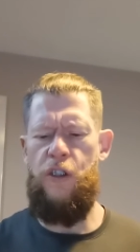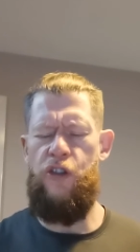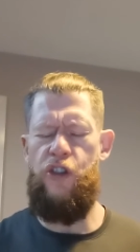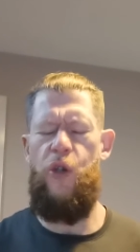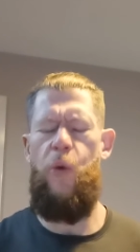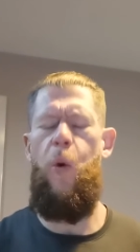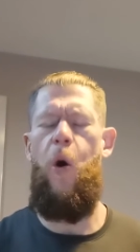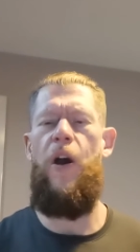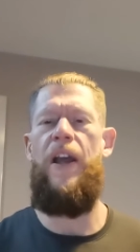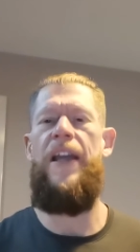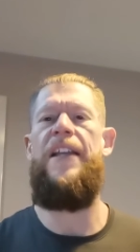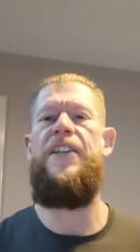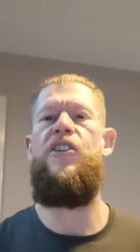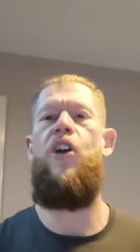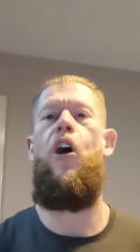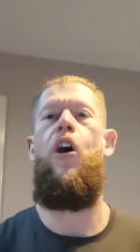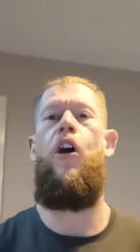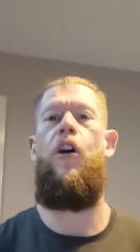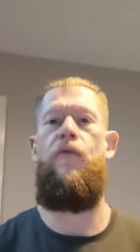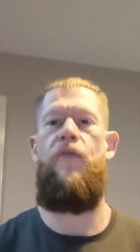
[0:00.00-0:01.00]
So what is
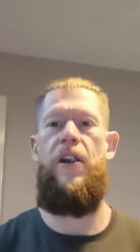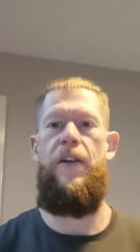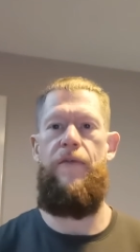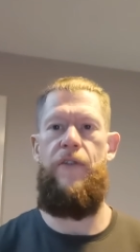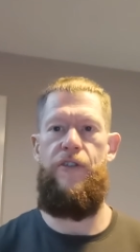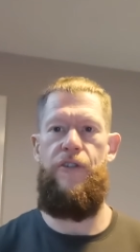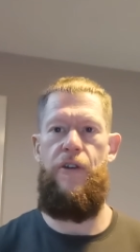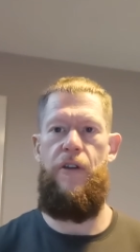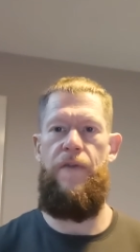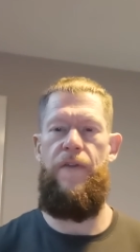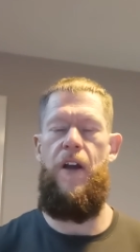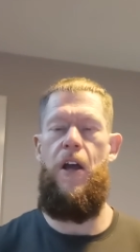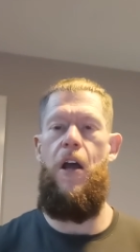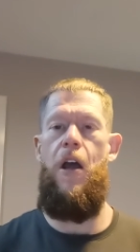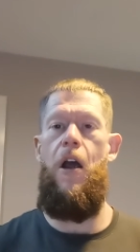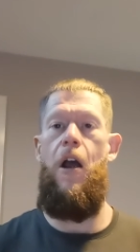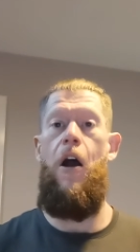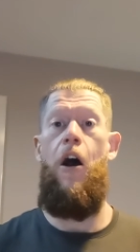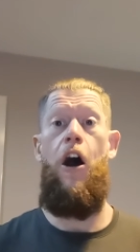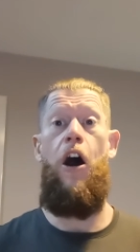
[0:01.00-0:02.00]
heart rate reserve?
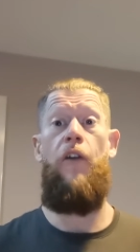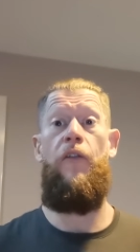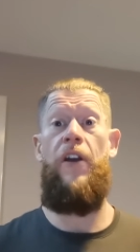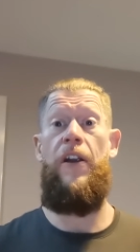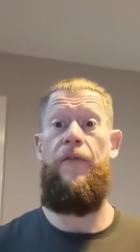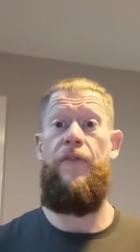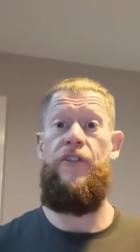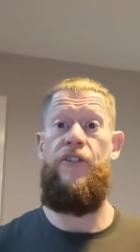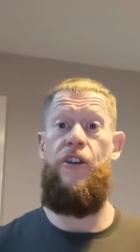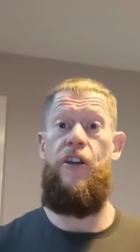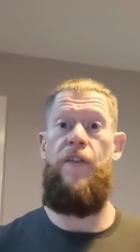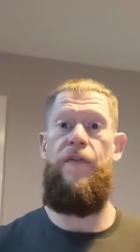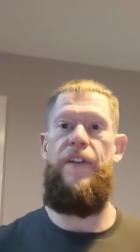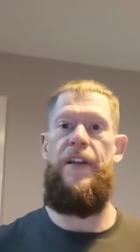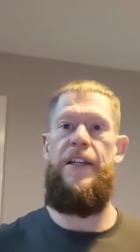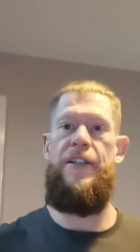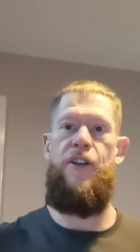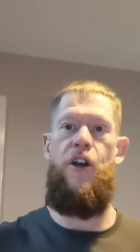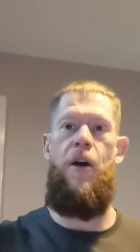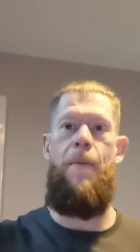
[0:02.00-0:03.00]
Heart rate reserve
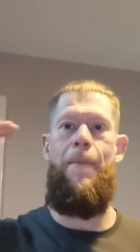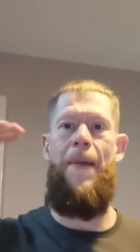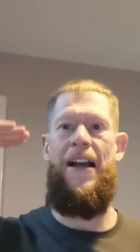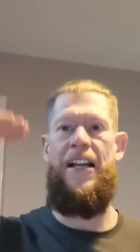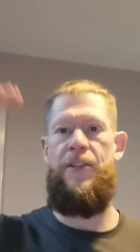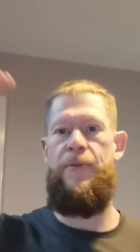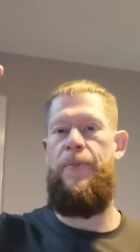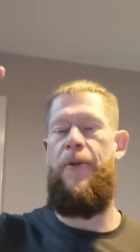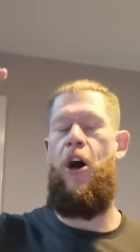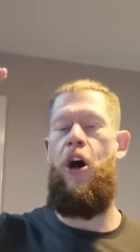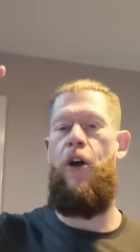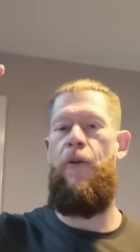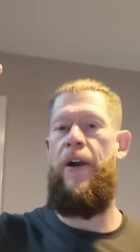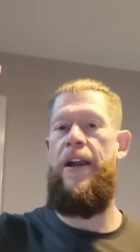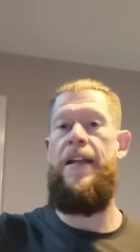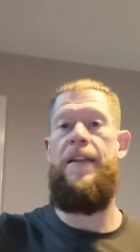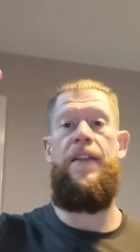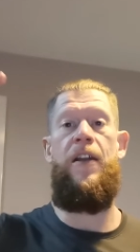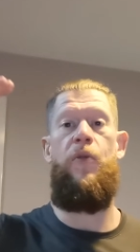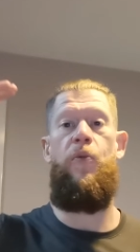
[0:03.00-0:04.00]
is our maximum heart
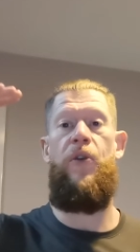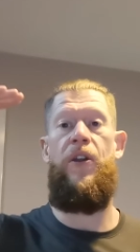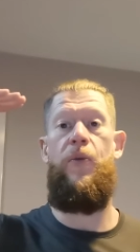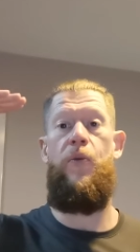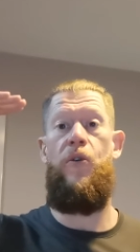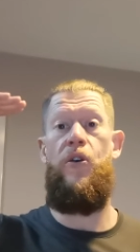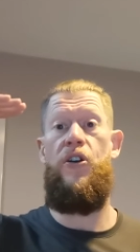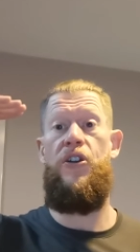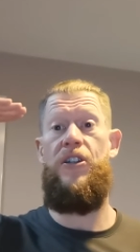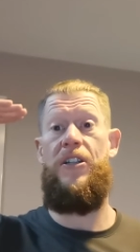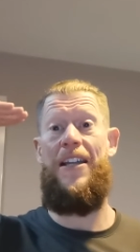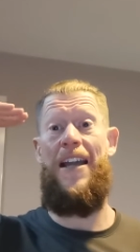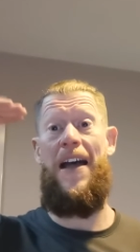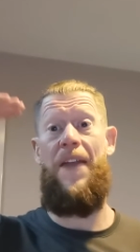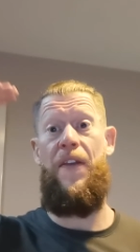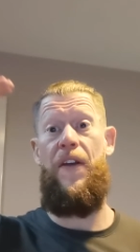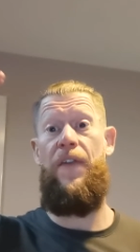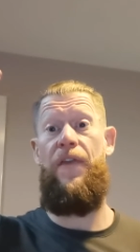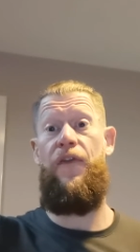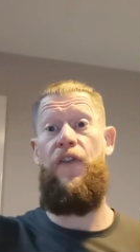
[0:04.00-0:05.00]
rate that we would
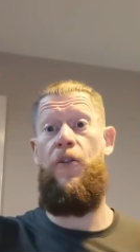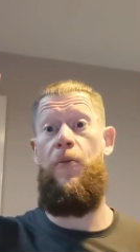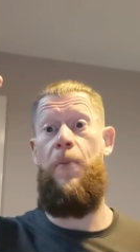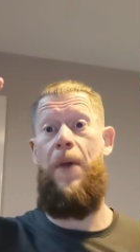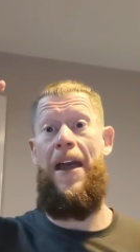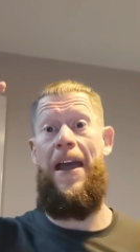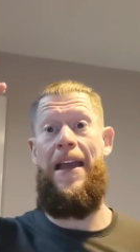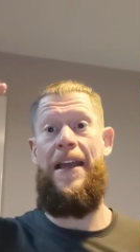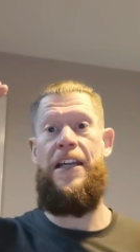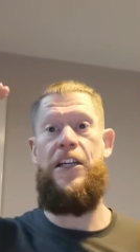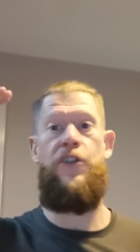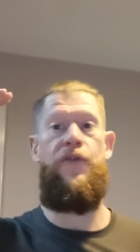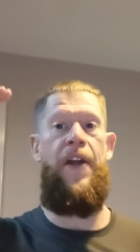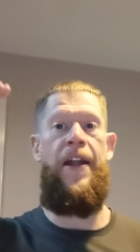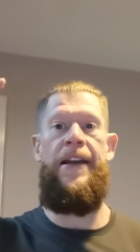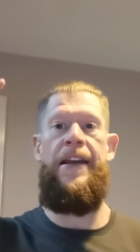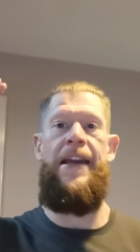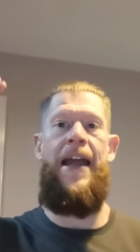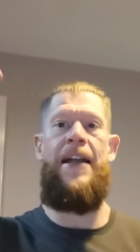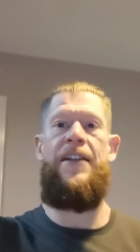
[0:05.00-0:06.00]
gather from a
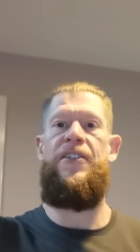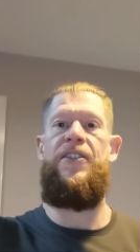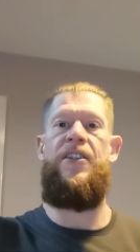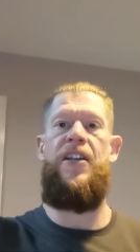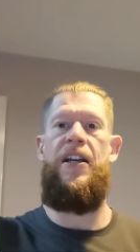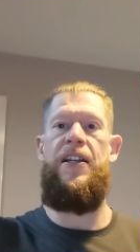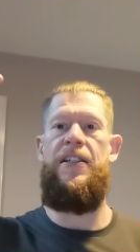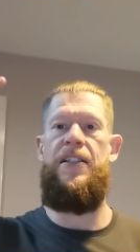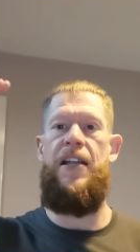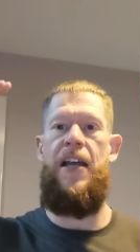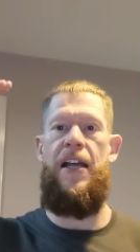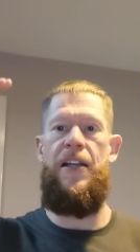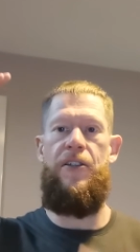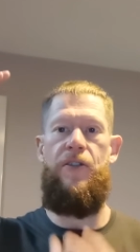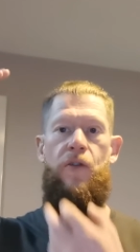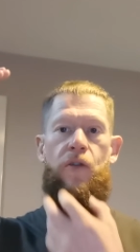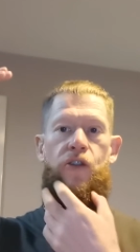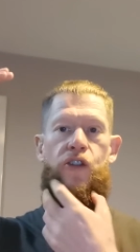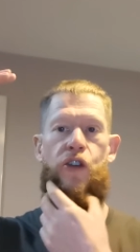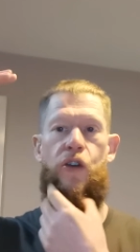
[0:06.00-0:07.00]
graded exercise
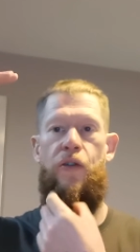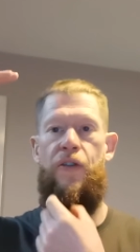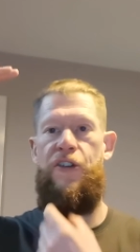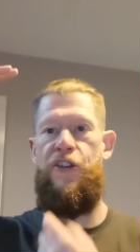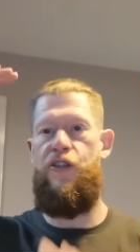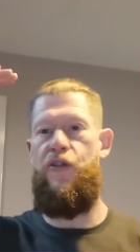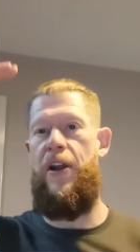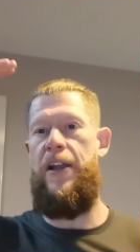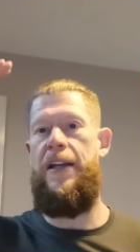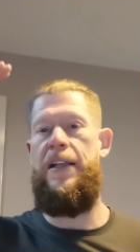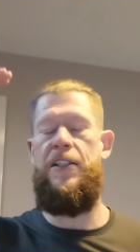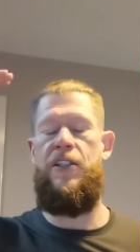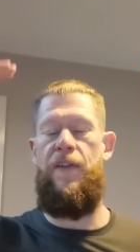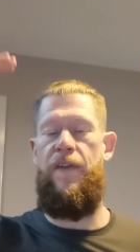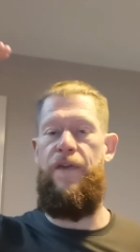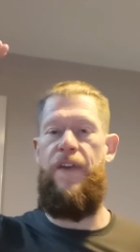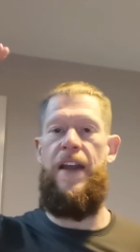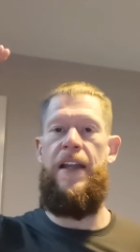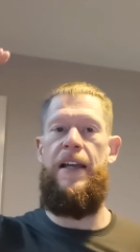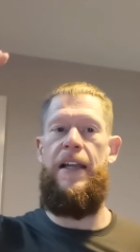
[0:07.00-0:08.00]
test or during training to
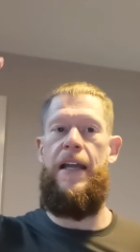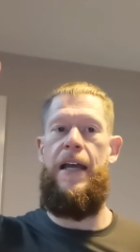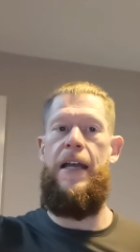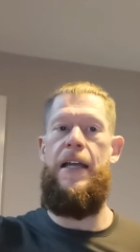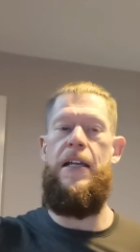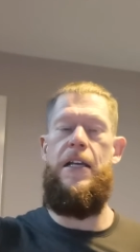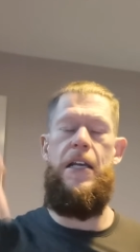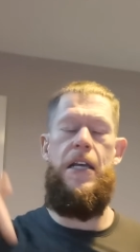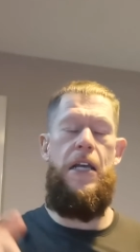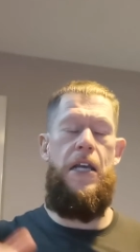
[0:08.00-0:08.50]
failure,